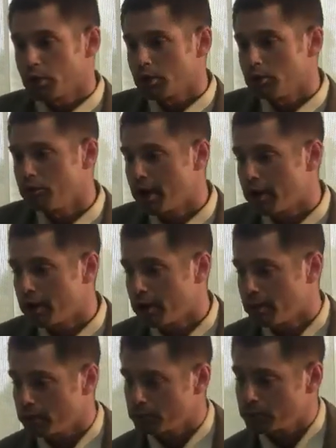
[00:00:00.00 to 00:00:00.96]
You've got
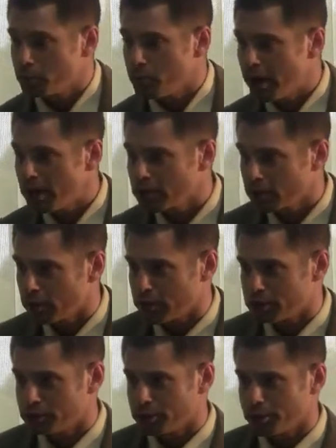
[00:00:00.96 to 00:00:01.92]
to beg the
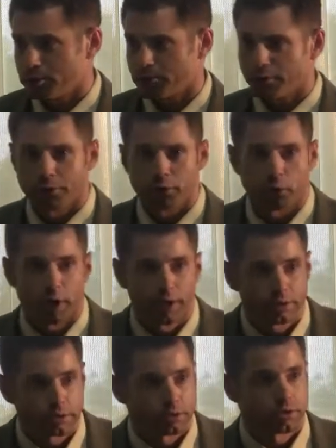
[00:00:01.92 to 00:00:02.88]
legislator for your
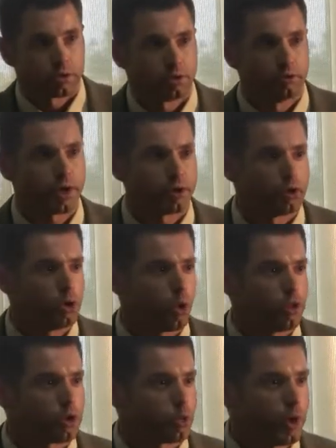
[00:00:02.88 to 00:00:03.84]
rights. You've got
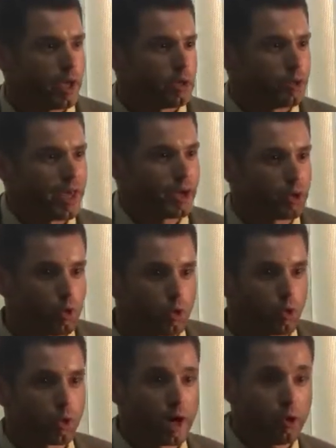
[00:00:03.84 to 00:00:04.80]
no other way. You can't go
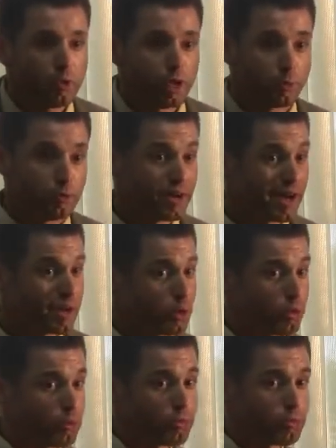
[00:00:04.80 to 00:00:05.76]
around them. You've got to
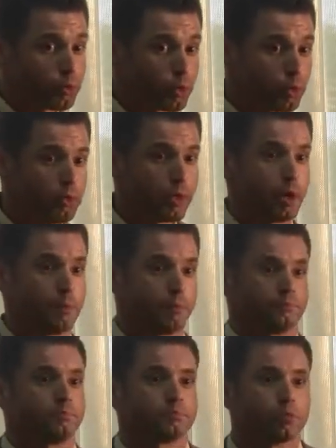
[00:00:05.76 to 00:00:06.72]
go through them.
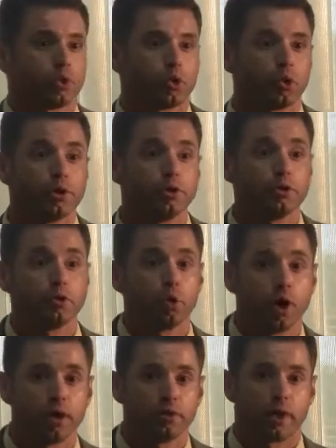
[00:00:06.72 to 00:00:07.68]
Wouldn't you
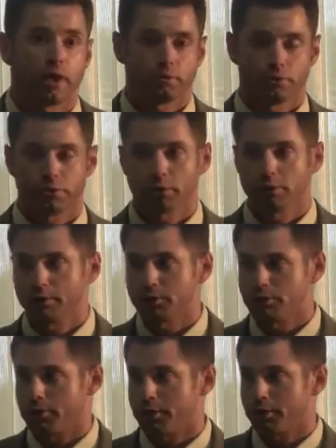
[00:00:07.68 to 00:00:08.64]
want that if you're a
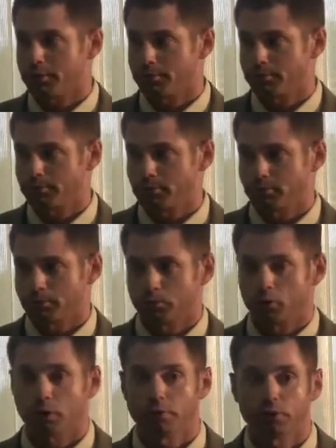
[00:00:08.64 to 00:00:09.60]
legislator?
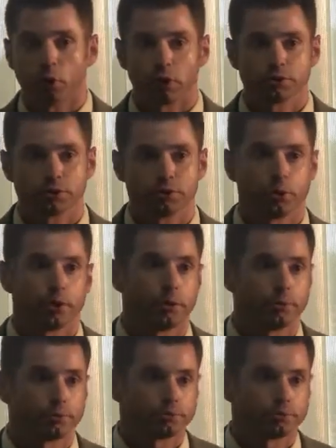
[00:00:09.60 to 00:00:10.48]
Of course you would.